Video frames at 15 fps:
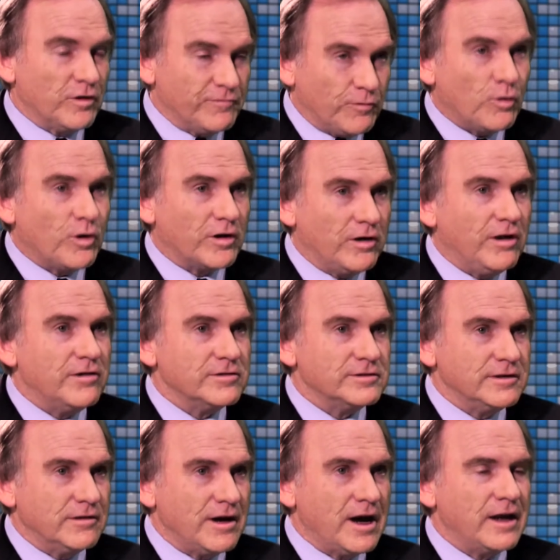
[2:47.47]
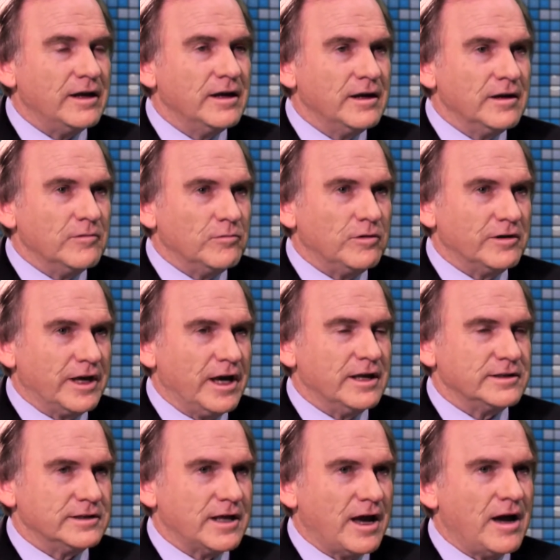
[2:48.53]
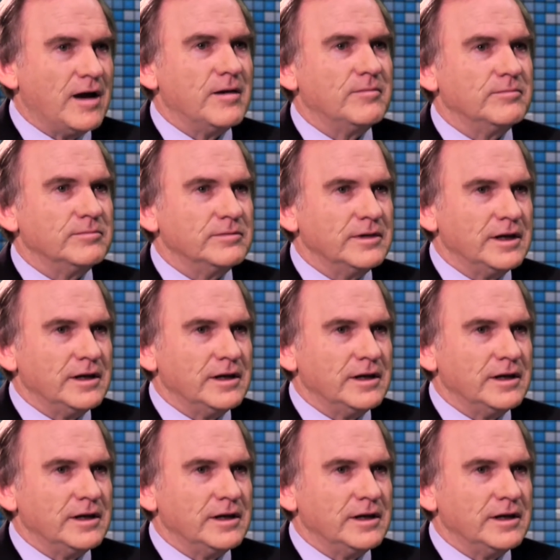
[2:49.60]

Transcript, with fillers: foreclosed on will get some